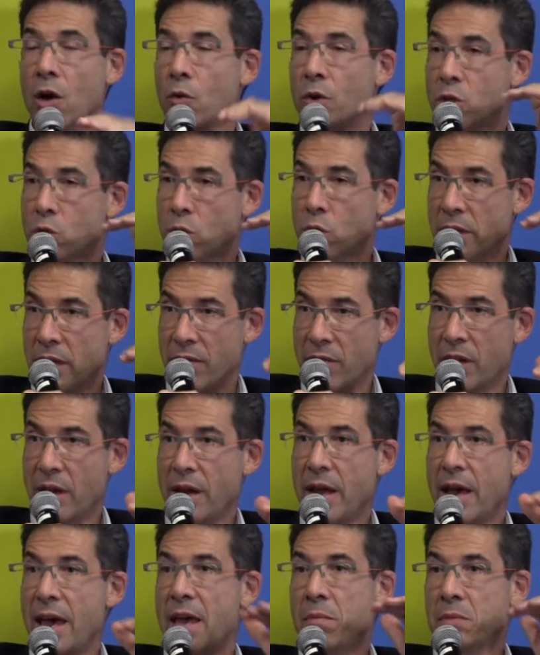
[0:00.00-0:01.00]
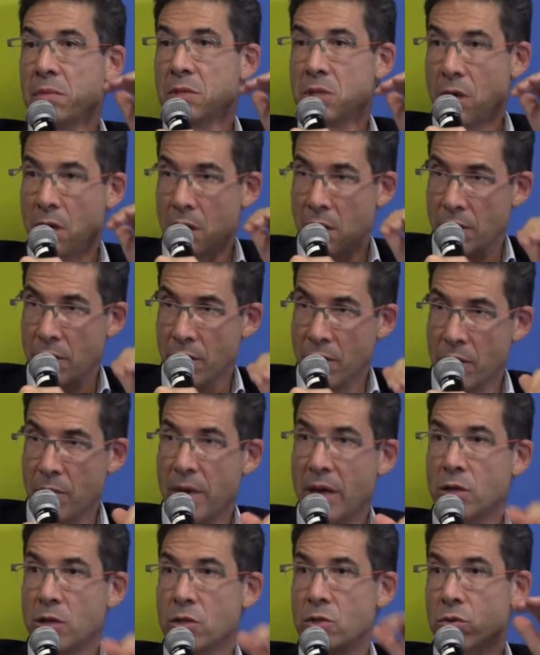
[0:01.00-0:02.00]
which will give the names of
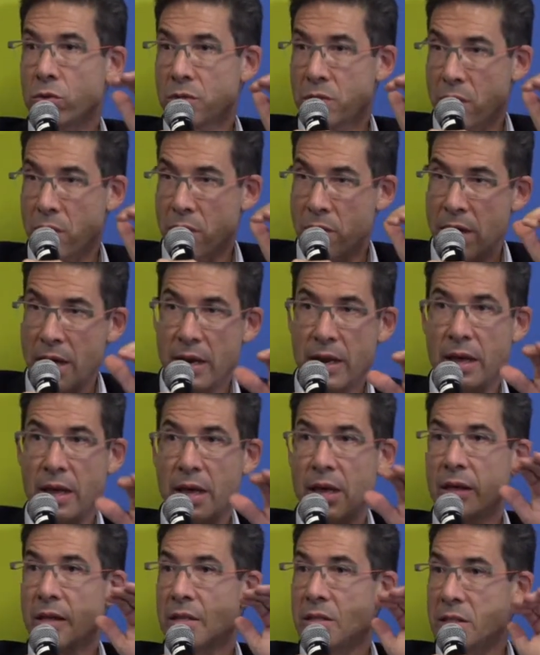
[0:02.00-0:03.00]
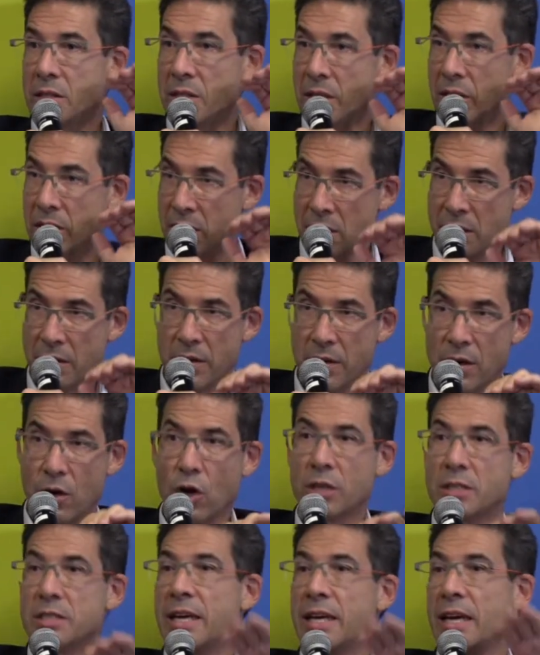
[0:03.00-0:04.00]
the mentors, the grade heads, the
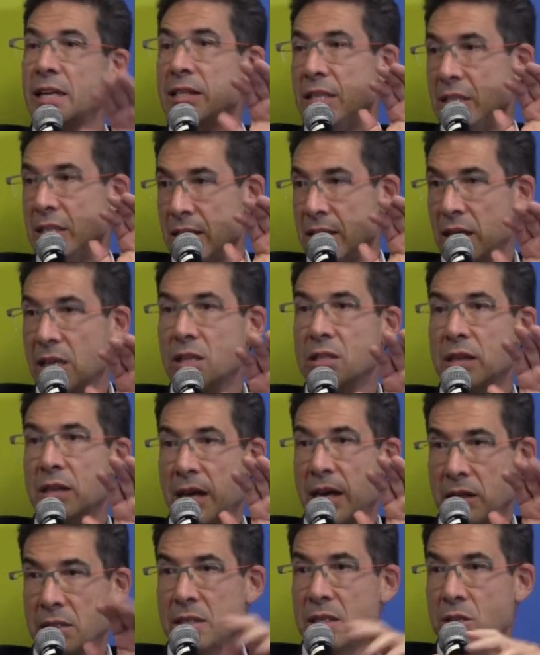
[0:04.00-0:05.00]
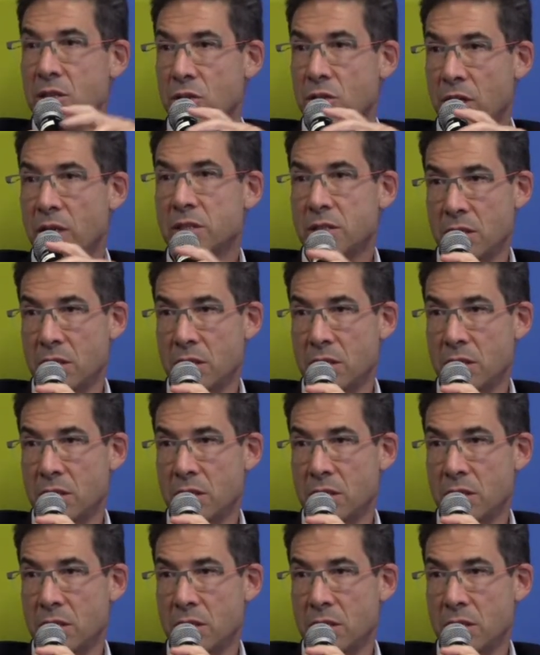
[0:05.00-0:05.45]
contact details, etc.